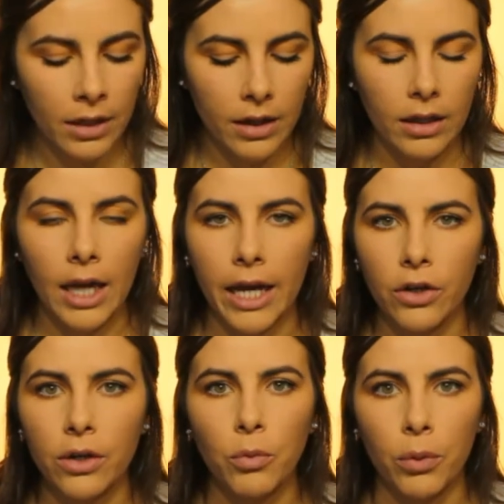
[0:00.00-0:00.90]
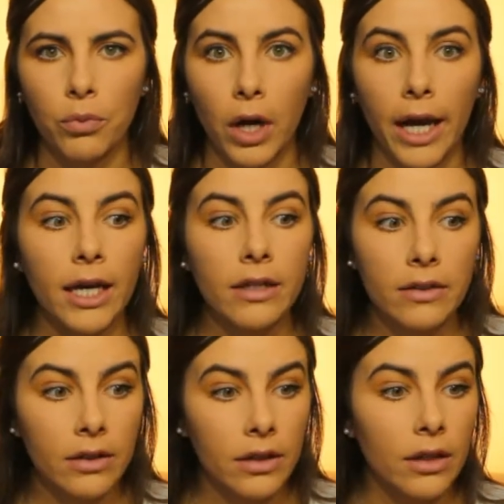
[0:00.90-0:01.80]
The lighter and more bright,
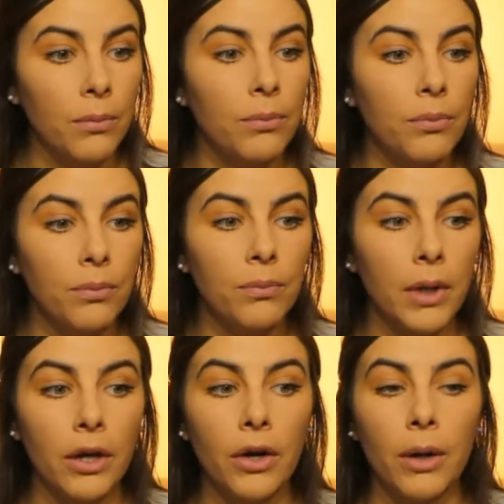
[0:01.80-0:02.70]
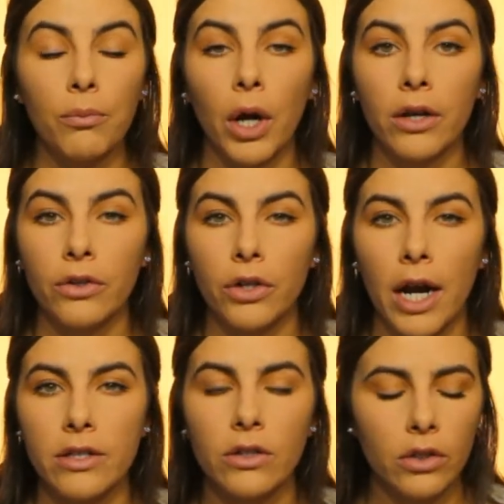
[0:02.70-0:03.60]
the bigger and brighter your
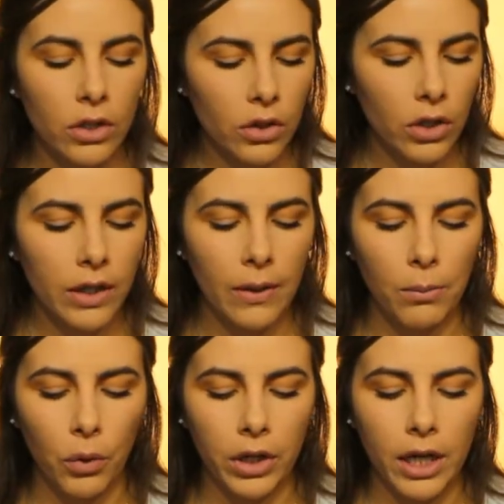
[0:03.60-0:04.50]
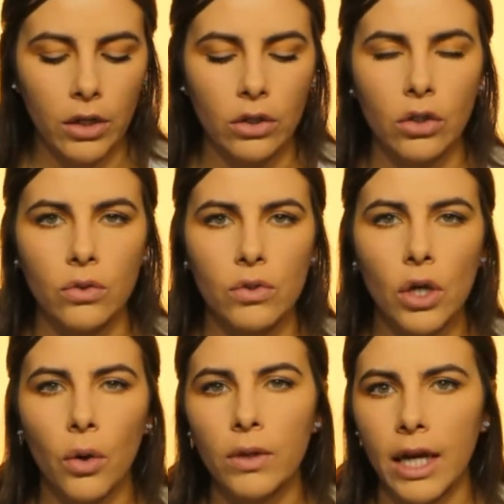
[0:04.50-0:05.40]
eyes are gonna look, and the more kind of nude
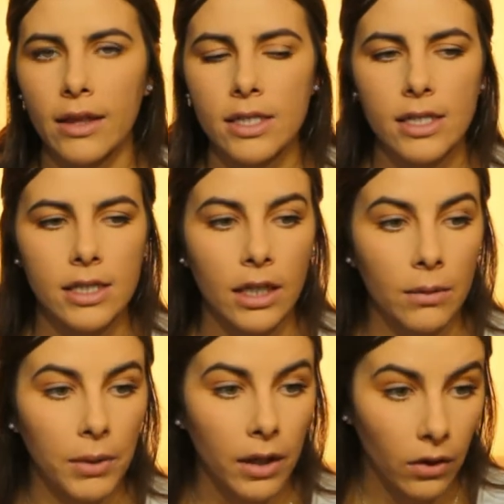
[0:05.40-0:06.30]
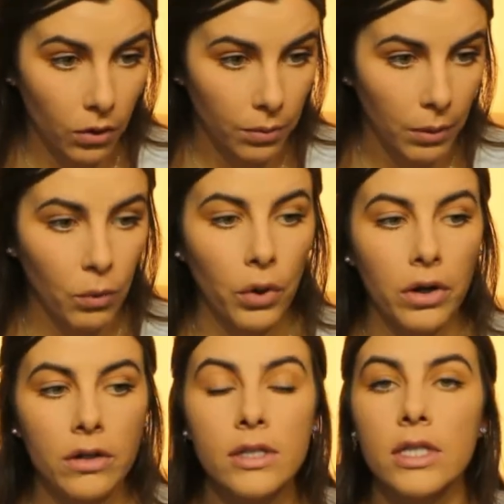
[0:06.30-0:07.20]
tone like this is gonna be a little bit more
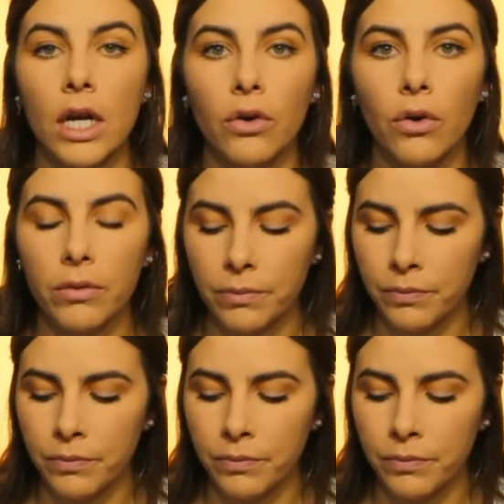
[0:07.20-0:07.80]
subtle.